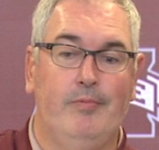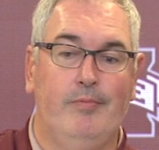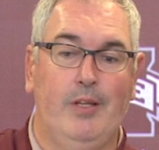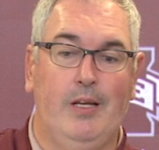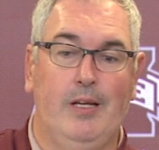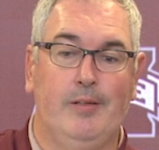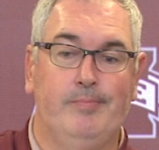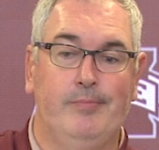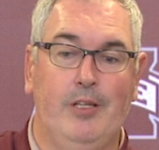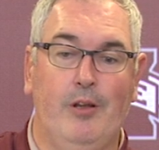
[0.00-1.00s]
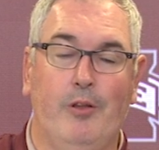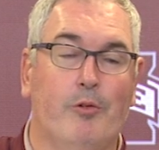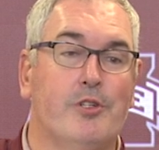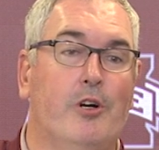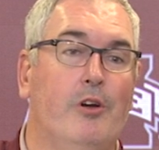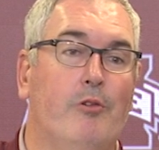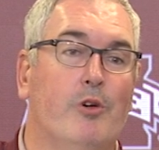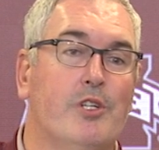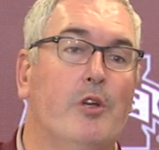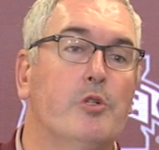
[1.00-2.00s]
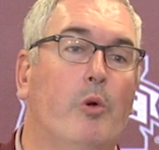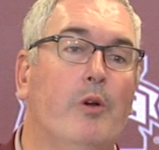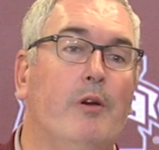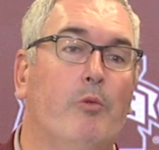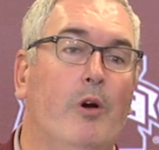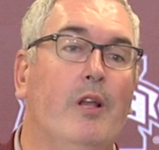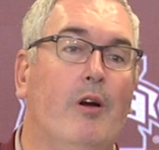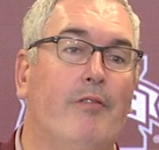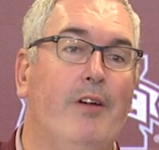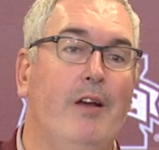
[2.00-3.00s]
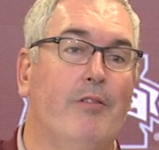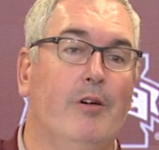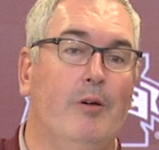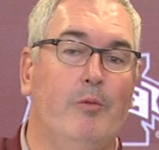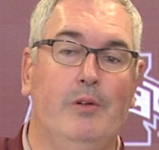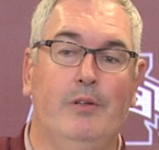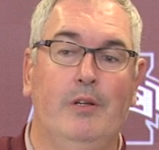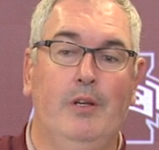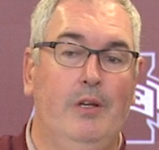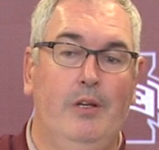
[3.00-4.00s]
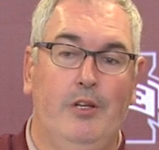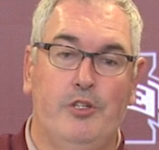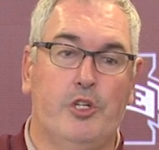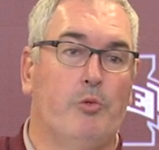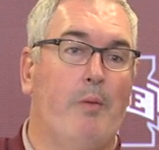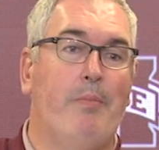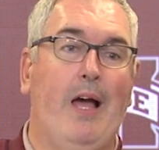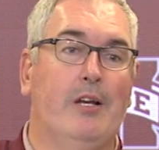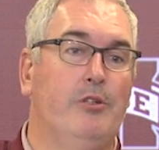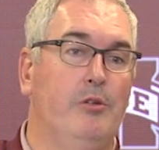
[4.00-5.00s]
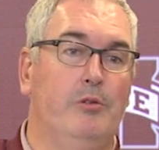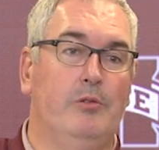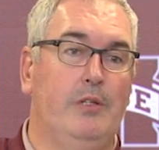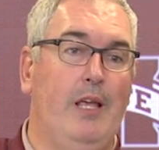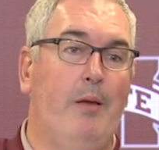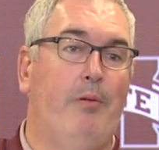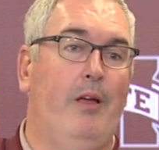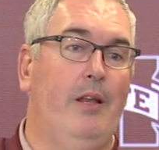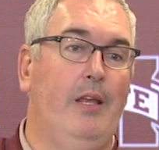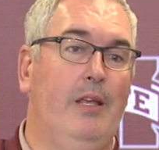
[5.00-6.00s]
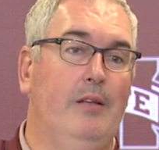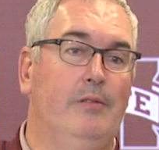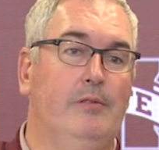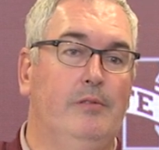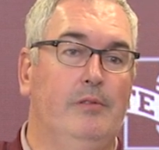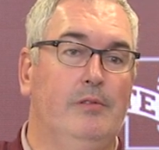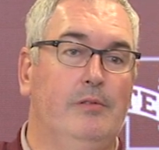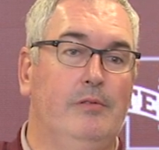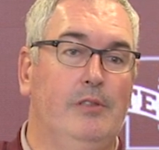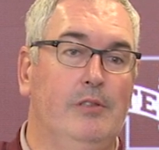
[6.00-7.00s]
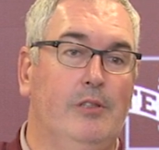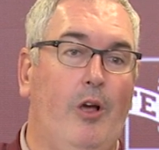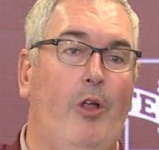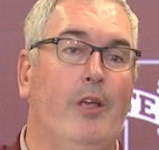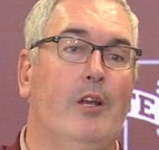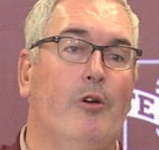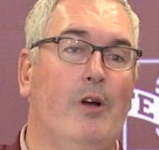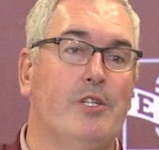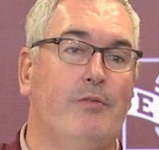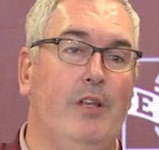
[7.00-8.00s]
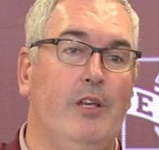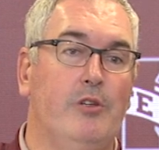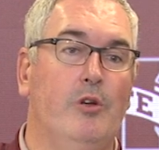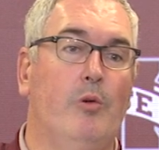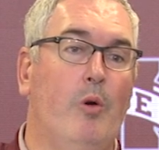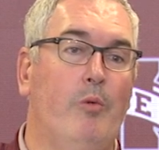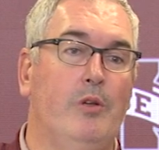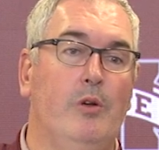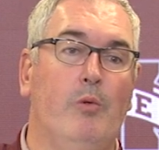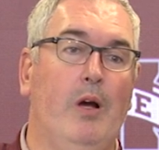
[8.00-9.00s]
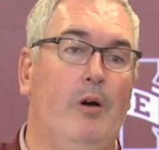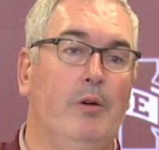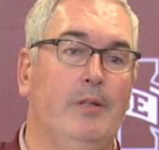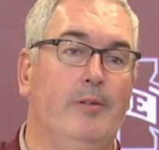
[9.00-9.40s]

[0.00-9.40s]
uh, you know the reser- results weren't, weren't in our favor. And when just went back to game planning it, calling it aggressively, and doing what we do well, and